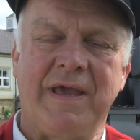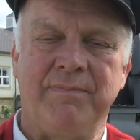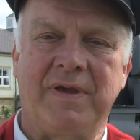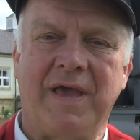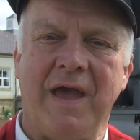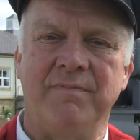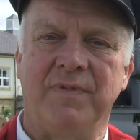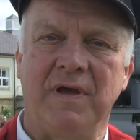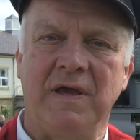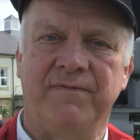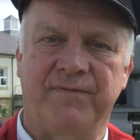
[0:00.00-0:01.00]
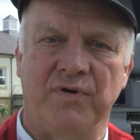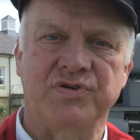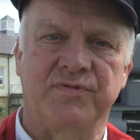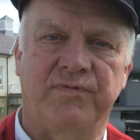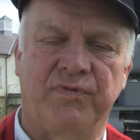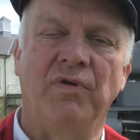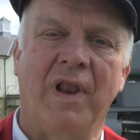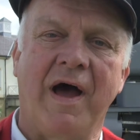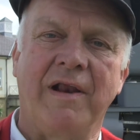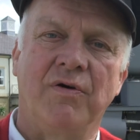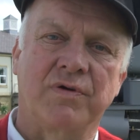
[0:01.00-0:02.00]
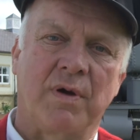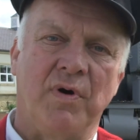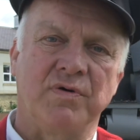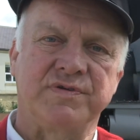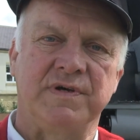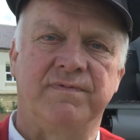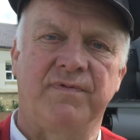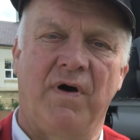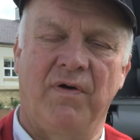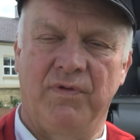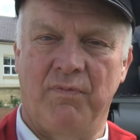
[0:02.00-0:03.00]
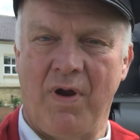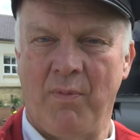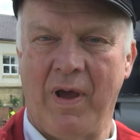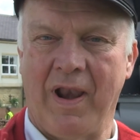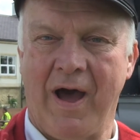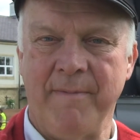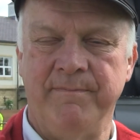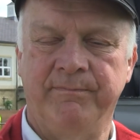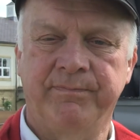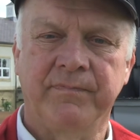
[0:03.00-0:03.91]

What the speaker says: it became the first frontline locomotive on the railway line.